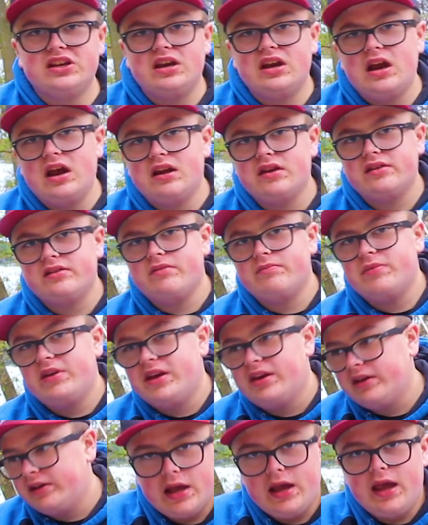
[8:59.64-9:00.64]
in and out of the
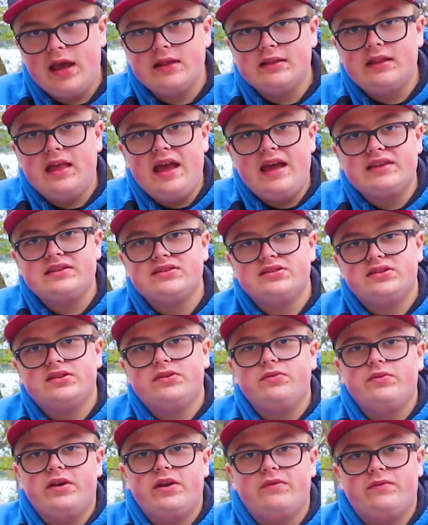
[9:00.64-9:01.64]
bag. And
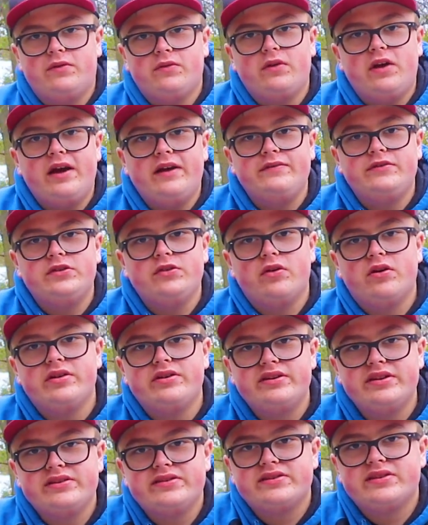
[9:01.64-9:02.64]
lastly, we have arrived to our
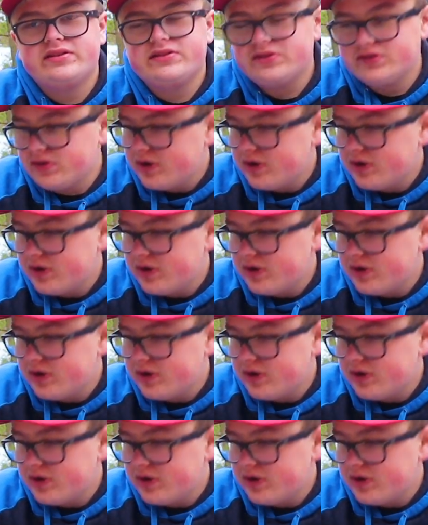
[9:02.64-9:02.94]
distance